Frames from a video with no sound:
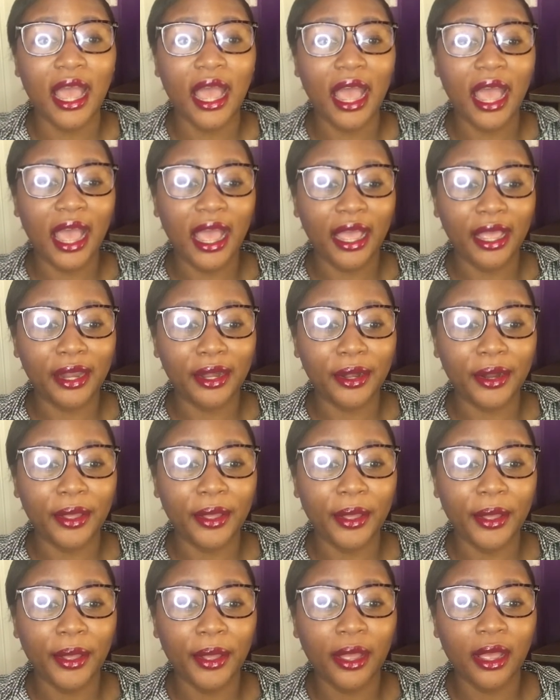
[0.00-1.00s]
and
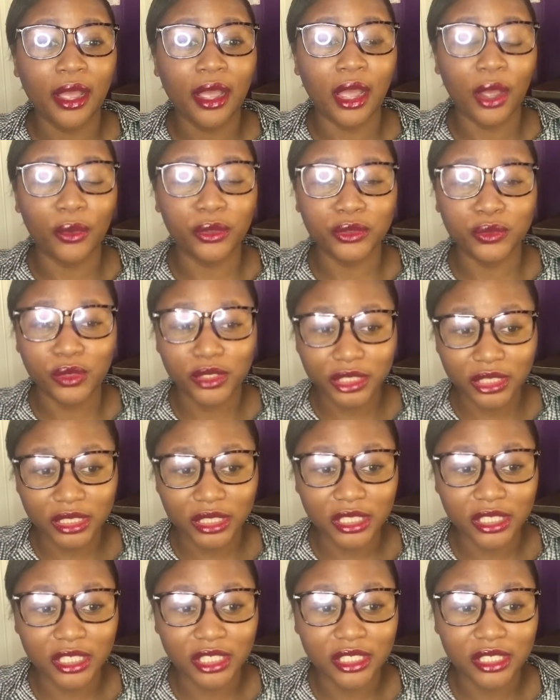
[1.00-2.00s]
I was washing the
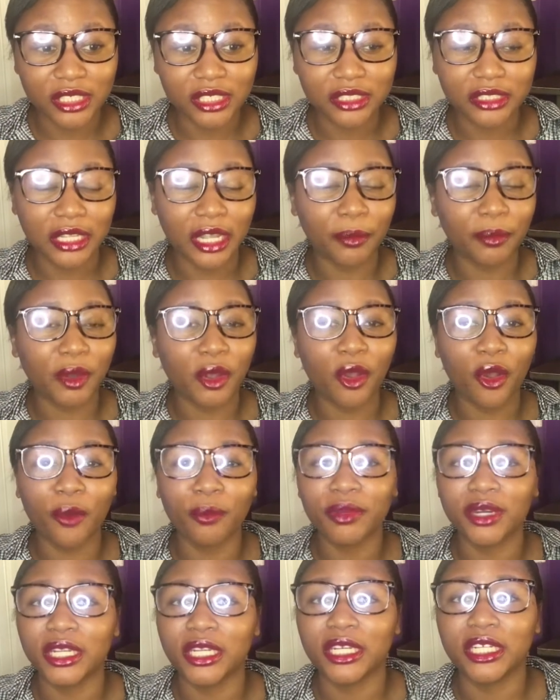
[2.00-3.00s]
dishes, I'm
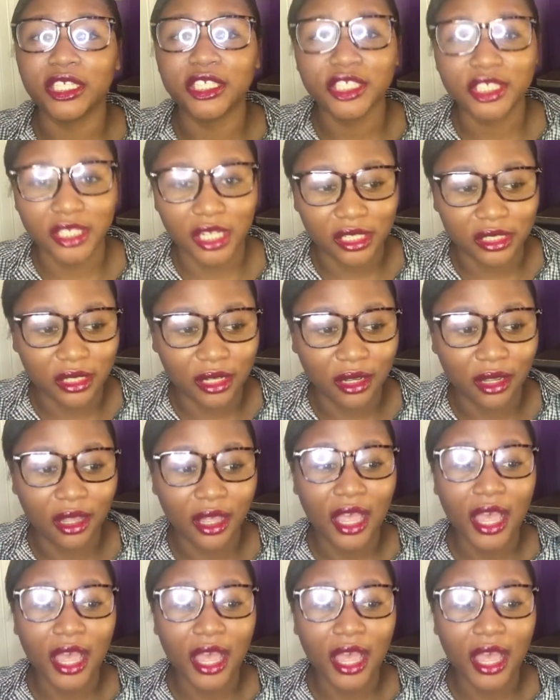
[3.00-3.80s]
completely shut up.